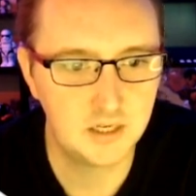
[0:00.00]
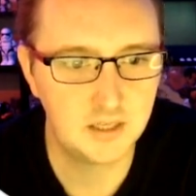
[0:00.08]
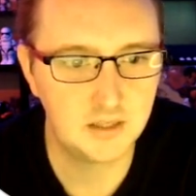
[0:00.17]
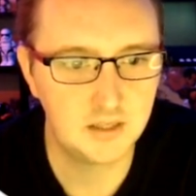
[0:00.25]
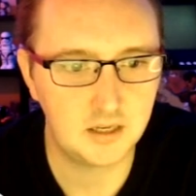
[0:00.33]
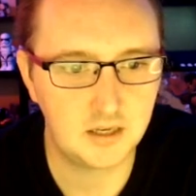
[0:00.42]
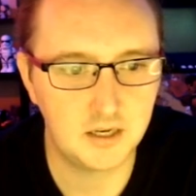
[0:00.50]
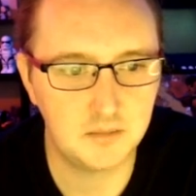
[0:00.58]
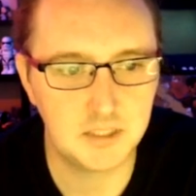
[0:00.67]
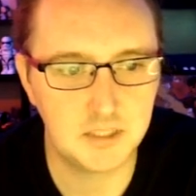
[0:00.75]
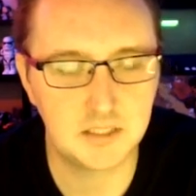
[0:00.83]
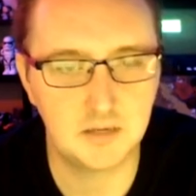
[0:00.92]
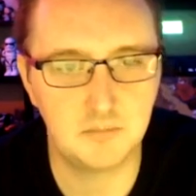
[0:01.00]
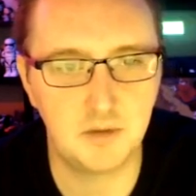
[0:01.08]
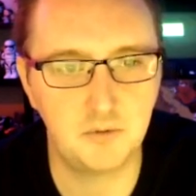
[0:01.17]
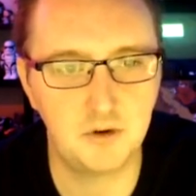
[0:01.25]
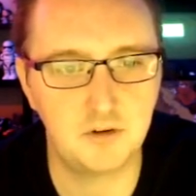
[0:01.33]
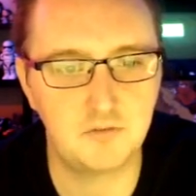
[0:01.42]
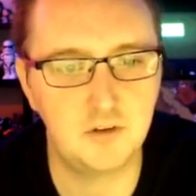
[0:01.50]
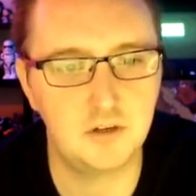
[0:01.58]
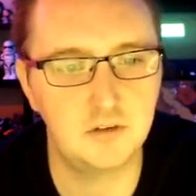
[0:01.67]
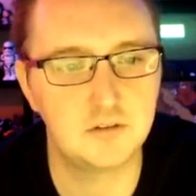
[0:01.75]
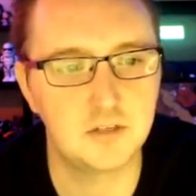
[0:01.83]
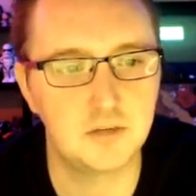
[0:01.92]
That kind of messed up my workflow,
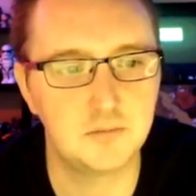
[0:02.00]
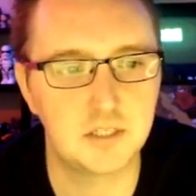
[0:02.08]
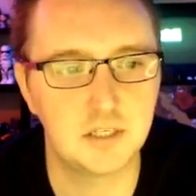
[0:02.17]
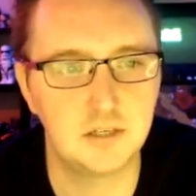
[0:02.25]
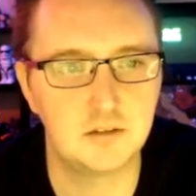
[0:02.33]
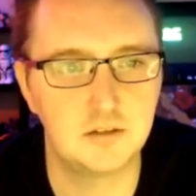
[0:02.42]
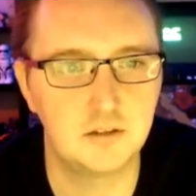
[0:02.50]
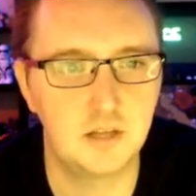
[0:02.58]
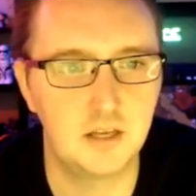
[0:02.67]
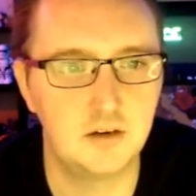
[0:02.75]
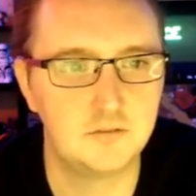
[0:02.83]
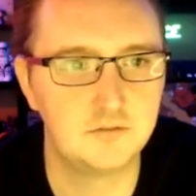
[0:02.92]
so I'm just going to turn that off.